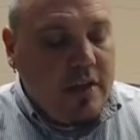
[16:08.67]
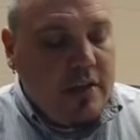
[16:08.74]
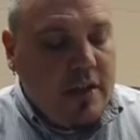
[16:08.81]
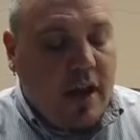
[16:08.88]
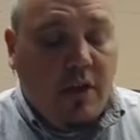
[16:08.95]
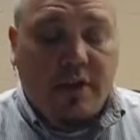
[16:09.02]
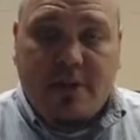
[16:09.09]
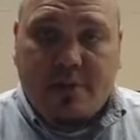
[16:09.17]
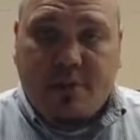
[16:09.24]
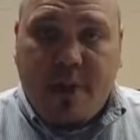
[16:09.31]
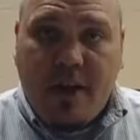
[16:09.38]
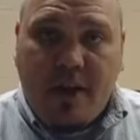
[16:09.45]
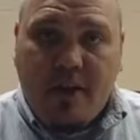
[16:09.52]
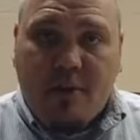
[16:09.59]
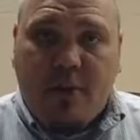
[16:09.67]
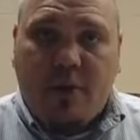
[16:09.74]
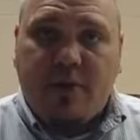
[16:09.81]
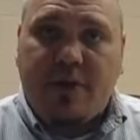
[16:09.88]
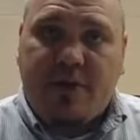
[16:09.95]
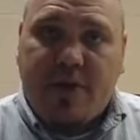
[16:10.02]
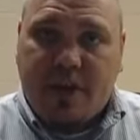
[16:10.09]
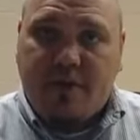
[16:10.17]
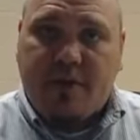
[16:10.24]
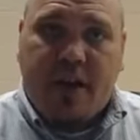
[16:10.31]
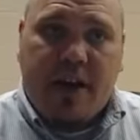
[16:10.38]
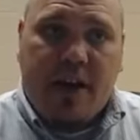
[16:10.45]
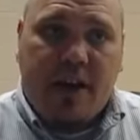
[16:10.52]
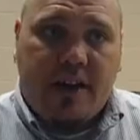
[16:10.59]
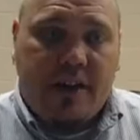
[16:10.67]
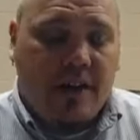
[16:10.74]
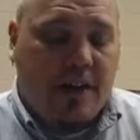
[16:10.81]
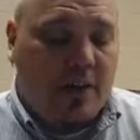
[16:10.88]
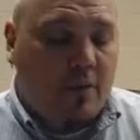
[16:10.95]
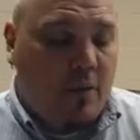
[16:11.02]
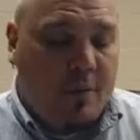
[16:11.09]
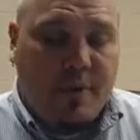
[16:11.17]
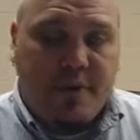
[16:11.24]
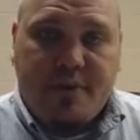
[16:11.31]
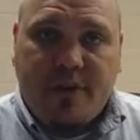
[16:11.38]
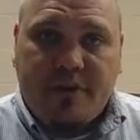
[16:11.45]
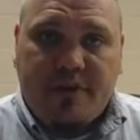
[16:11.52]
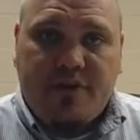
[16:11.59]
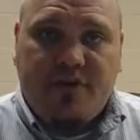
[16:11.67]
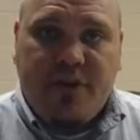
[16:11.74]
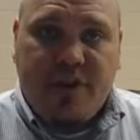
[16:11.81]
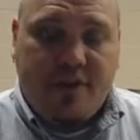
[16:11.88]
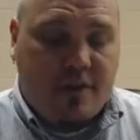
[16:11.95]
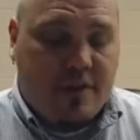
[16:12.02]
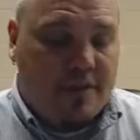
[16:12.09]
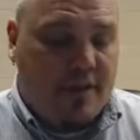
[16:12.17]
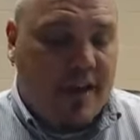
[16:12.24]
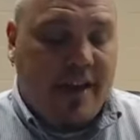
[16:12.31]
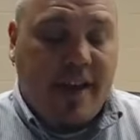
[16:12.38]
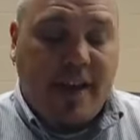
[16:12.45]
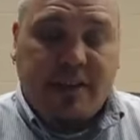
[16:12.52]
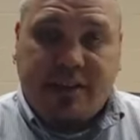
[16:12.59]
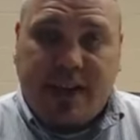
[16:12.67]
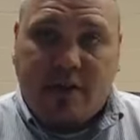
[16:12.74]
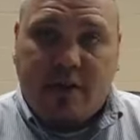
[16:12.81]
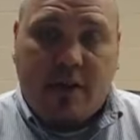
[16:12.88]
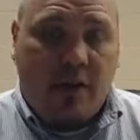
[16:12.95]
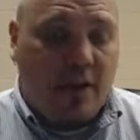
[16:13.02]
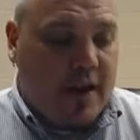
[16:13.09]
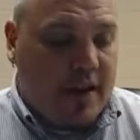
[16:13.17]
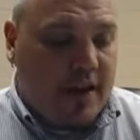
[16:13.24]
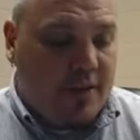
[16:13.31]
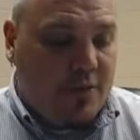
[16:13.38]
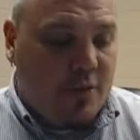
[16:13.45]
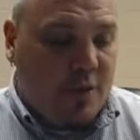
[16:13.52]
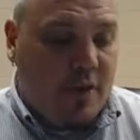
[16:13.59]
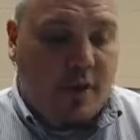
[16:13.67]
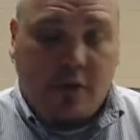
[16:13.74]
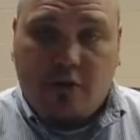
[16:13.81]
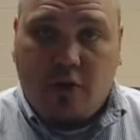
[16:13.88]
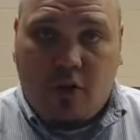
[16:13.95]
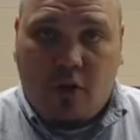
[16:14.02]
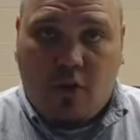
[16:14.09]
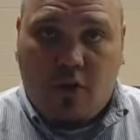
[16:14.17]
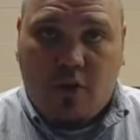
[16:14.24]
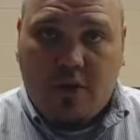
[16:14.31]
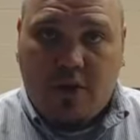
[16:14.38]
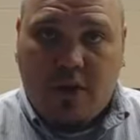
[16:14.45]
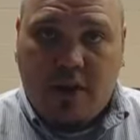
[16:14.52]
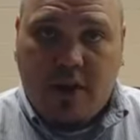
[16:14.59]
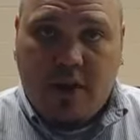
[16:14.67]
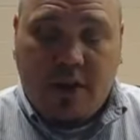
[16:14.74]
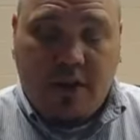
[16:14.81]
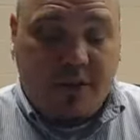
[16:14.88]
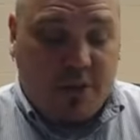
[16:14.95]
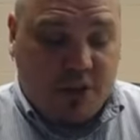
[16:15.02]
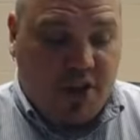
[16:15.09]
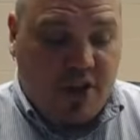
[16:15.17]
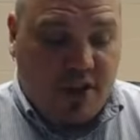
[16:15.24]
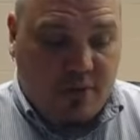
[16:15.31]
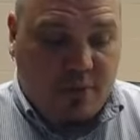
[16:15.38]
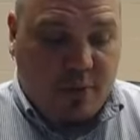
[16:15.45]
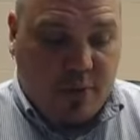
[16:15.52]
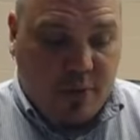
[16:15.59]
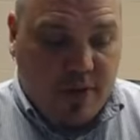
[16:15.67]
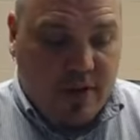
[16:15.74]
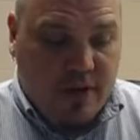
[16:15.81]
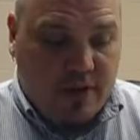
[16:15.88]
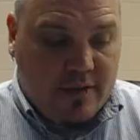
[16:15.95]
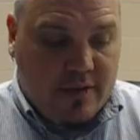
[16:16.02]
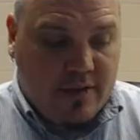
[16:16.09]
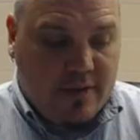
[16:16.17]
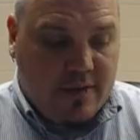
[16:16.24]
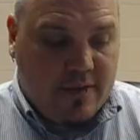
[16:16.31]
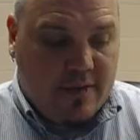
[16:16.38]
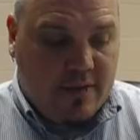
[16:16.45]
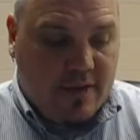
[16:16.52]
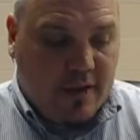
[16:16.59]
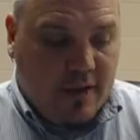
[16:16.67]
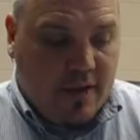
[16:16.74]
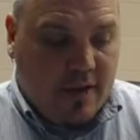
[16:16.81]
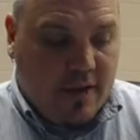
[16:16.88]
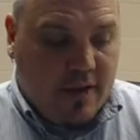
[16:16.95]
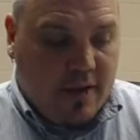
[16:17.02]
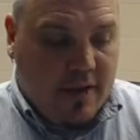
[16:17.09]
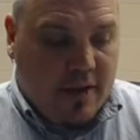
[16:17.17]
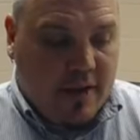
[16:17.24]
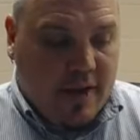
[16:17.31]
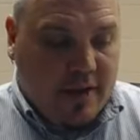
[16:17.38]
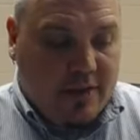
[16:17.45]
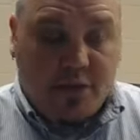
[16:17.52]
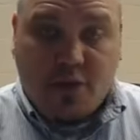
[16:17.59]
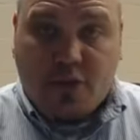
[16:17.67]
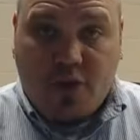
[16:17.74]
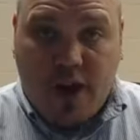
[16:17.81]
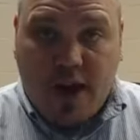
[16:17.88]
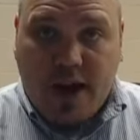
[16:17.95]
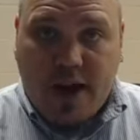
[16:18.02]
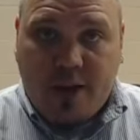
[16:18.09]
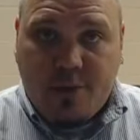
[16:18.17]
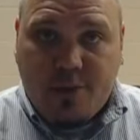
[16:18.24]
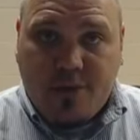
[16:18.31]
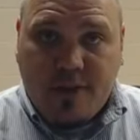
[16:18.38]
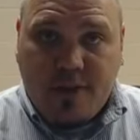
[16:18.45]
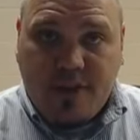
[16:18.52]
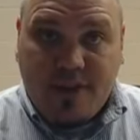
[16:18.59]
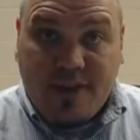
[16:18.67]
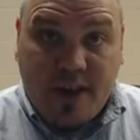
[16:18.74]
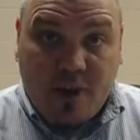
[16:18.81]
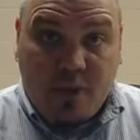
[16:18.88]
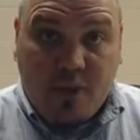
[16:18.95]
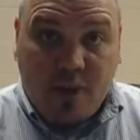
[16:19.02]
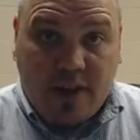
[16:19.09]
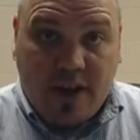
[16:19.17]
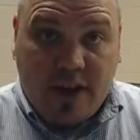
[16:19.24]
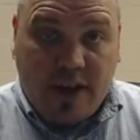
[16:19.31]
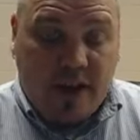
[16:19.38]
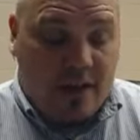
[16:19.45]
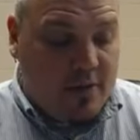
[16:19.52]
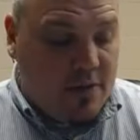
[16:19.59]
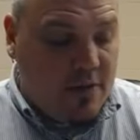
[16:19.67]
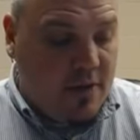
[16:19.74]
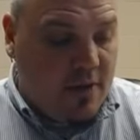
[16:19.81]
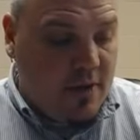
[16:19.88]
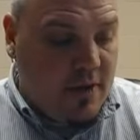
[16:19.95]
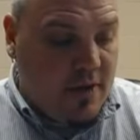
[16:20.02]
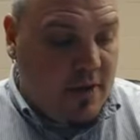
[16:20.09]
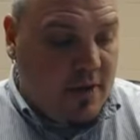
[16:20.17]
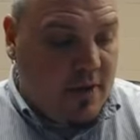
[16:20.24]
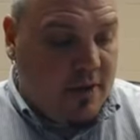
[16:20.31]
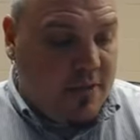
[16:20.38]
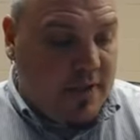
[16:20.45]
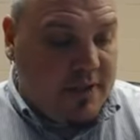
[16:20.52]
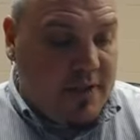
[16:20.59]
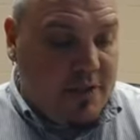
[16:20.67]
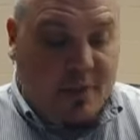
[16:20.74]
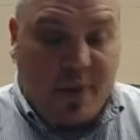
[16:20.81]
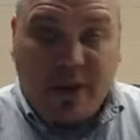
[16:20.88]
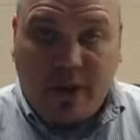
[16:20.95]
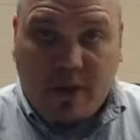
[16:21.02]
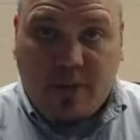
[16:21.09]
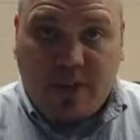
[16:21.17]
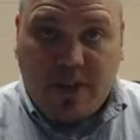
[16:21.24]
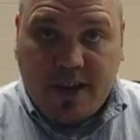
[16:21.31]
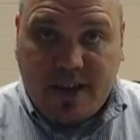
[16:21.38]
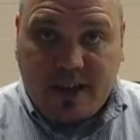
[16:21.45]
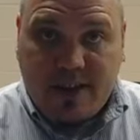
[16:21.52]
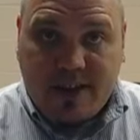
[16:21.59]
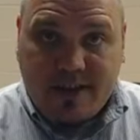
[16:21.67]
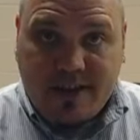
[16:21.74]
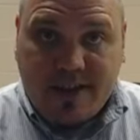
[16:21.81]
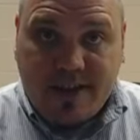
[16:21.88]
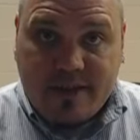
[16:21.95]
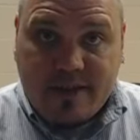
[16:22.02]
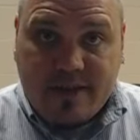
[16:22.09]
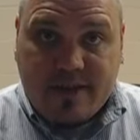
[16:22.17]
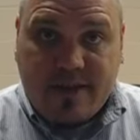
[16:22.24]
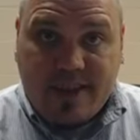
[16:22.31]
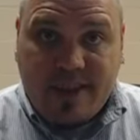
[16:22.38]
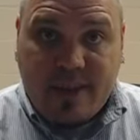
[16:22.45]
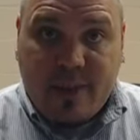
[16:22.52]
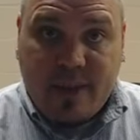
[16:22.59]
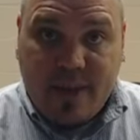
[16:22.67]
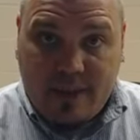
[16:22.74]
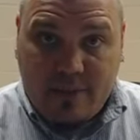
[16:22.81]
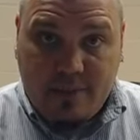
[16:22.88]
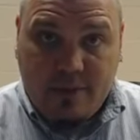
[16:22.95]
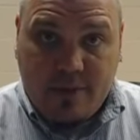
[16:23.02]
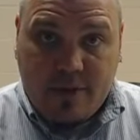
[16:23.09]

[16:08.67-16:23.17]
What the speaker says: Now, in this parable, the Son of God represents Jesus. And later on, as we are told, the chief priests and the scribes, they realize that this parable is against them.